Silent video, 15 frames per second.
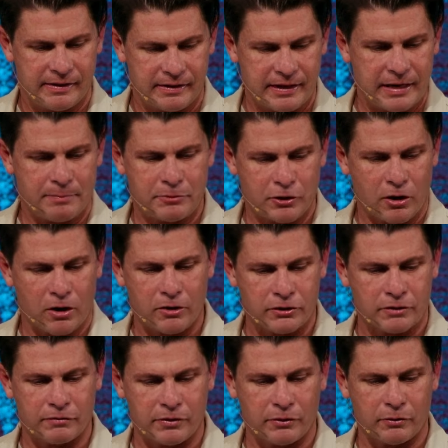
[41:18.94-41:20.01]
keep charge
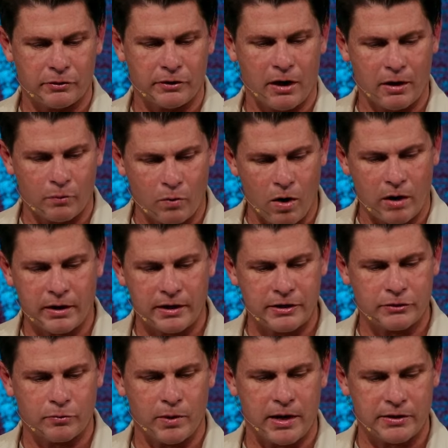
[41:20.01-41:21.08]
of the Lord God, walk in
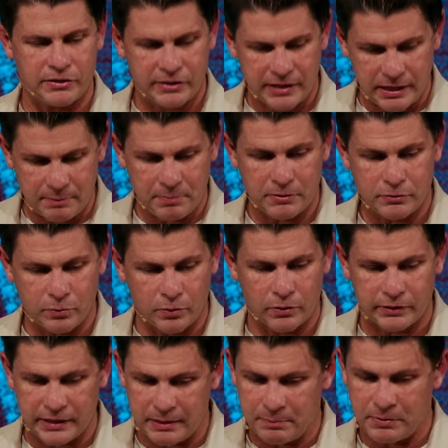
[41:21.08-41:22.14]
his ways, keep his
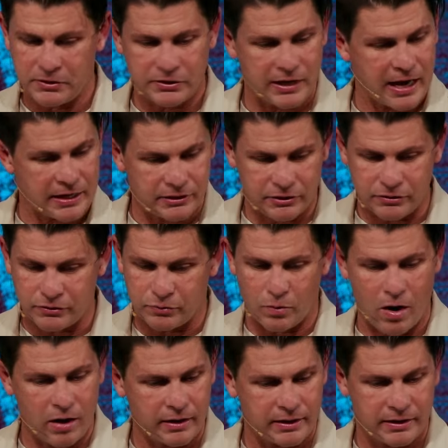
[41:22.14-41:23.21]
word, keep his statutes,
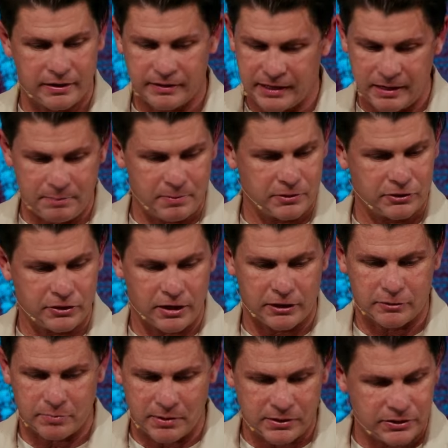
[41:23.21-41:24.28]
walk in, keep his
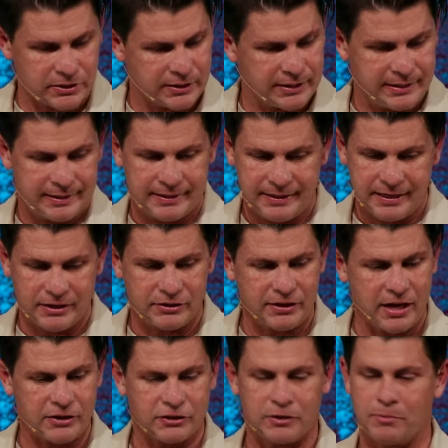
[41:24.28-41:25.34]
judgments, his
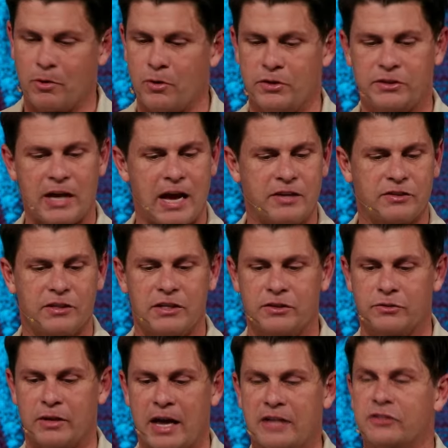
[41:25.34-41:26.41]
testimonies as it
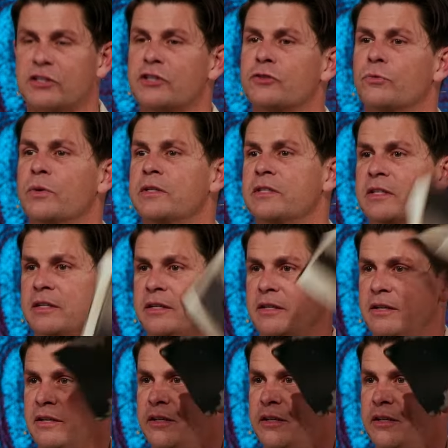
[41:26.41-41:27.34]
is written